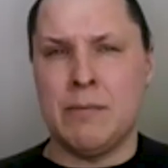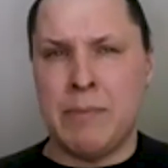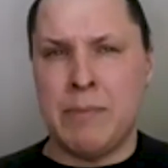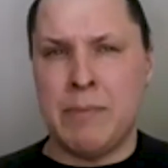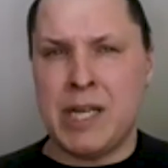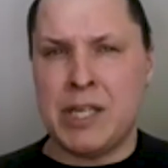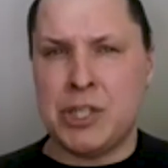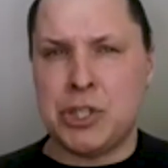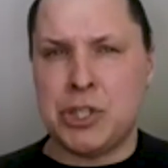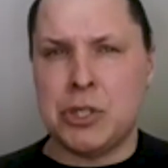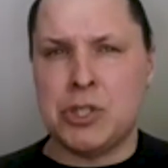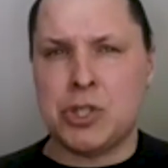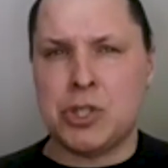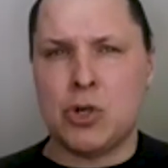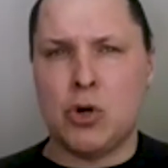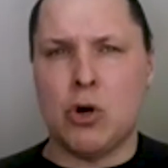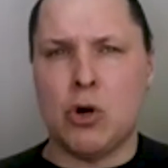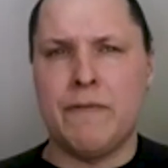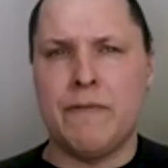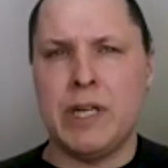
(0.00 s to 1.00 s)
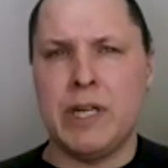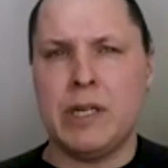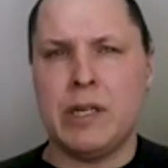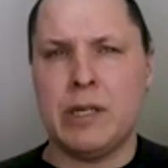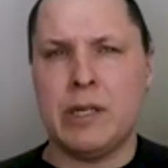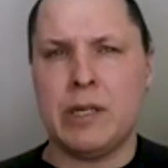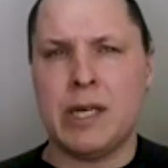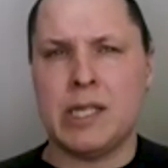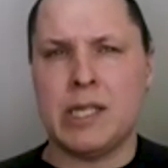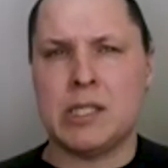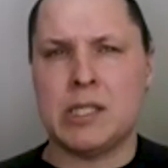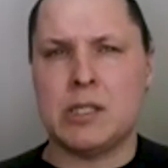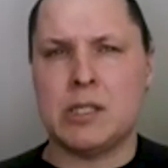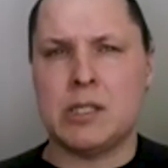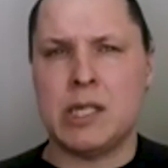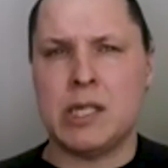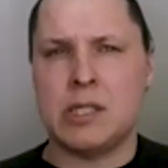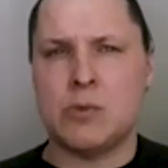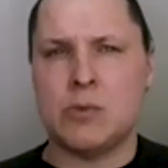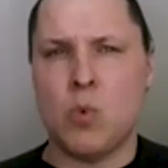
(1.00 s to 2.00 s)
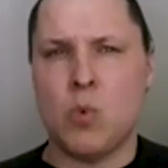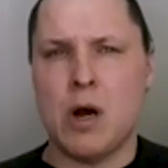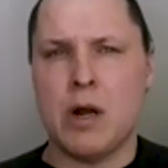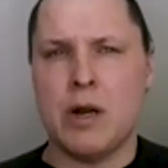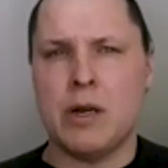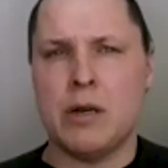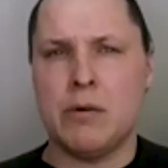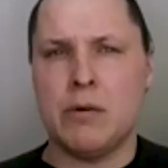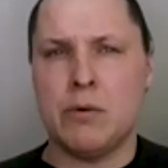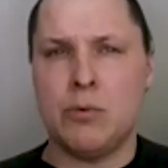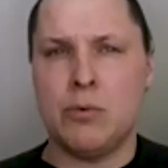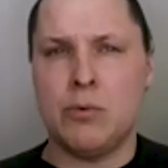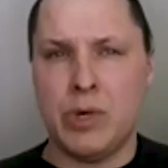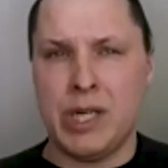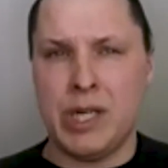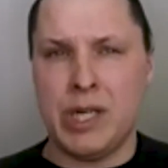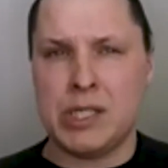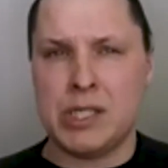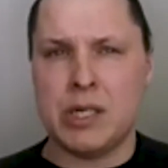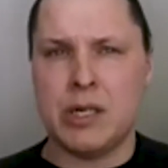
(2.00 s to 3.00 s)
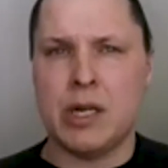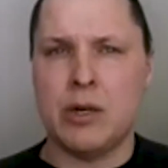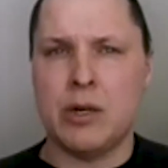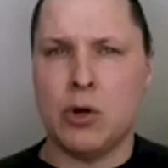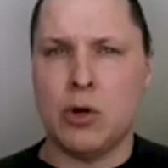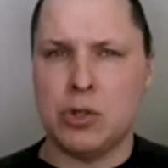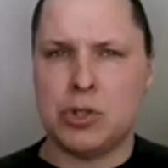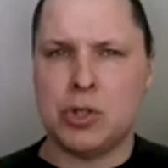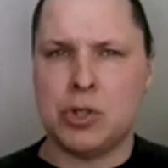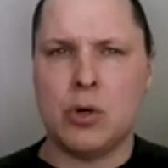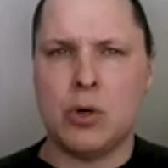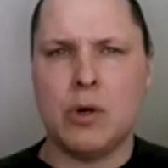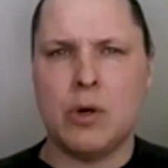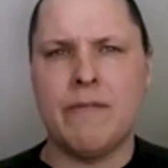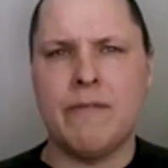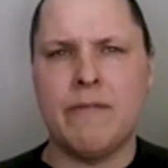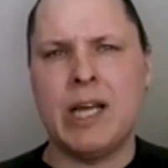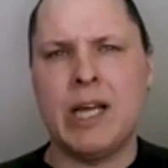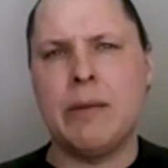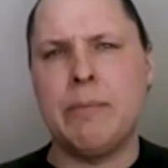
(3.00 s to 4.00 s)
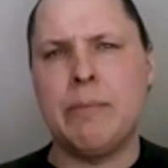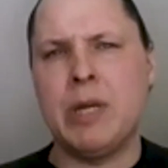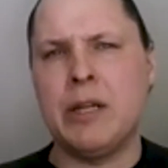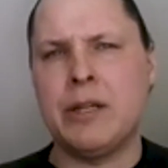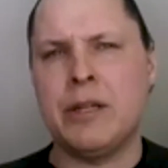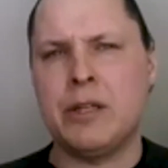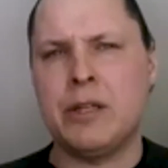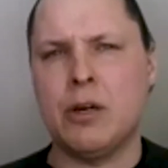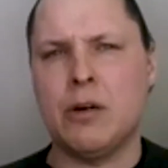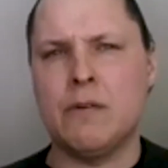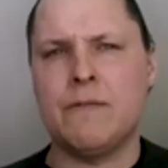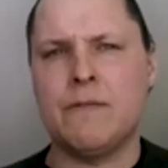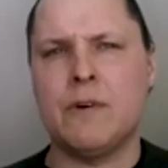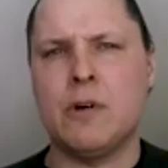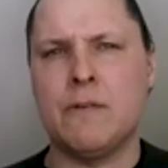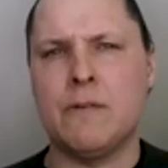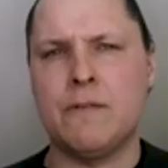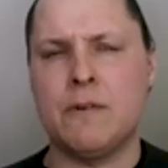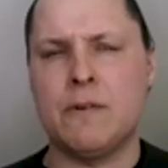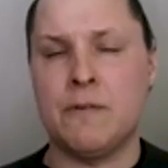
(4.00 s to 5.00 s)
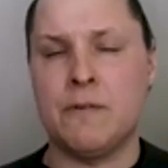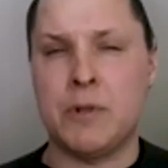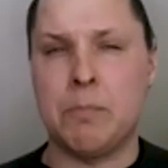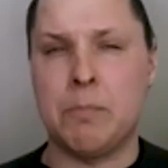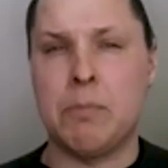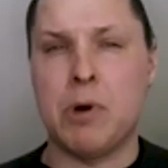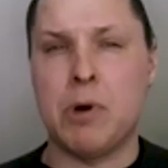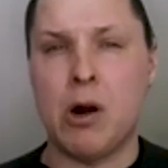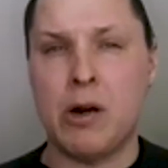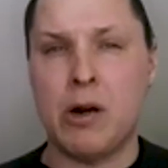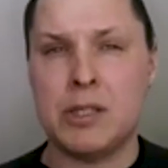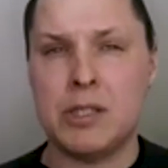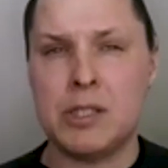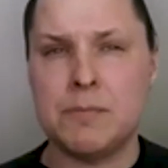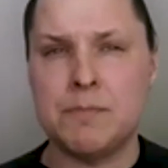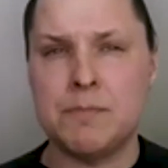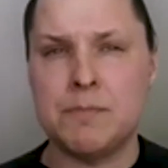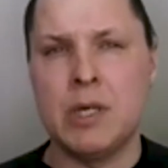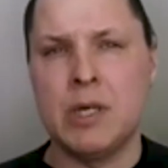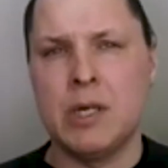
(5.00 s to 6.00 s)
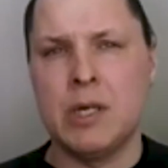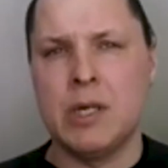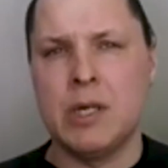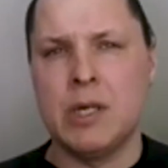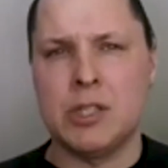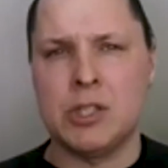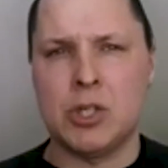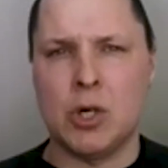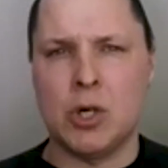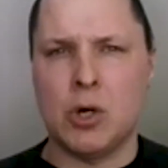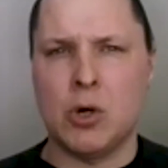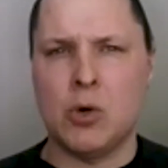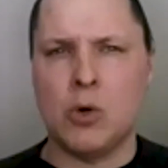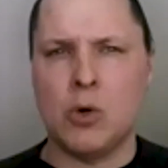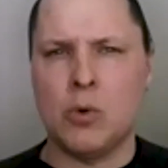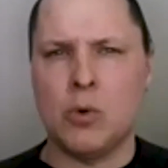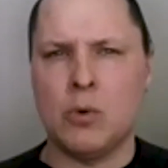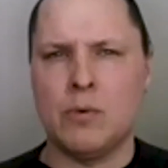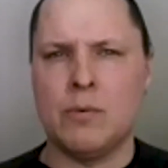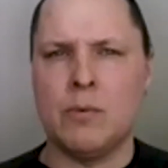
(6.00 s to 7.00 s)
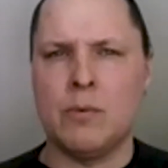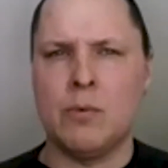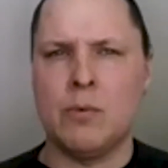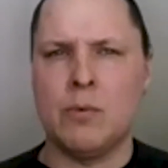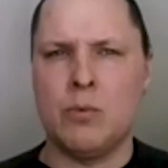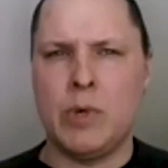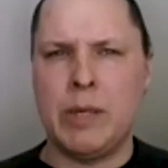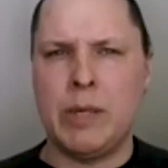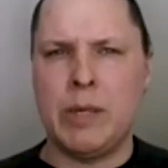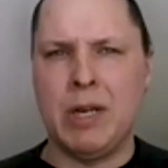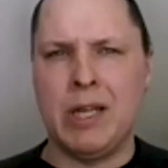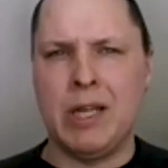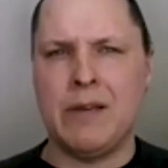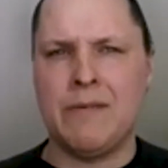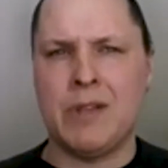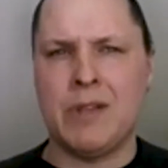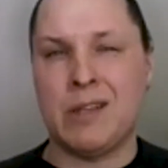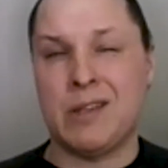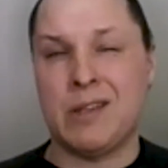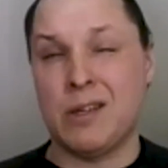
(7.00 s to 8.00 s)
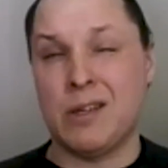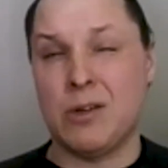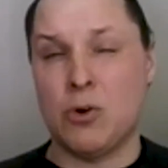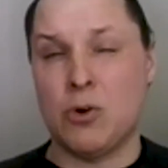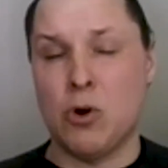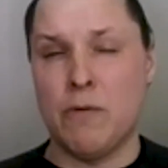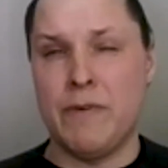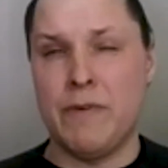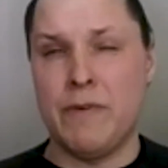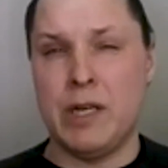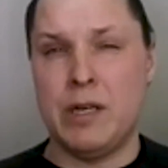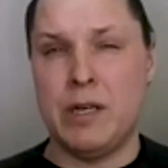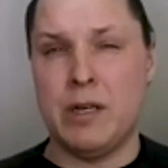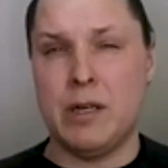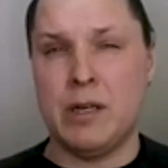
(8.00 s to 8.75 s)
mentions COVID as one reason, and also availability of the parts. So we believe that the COVID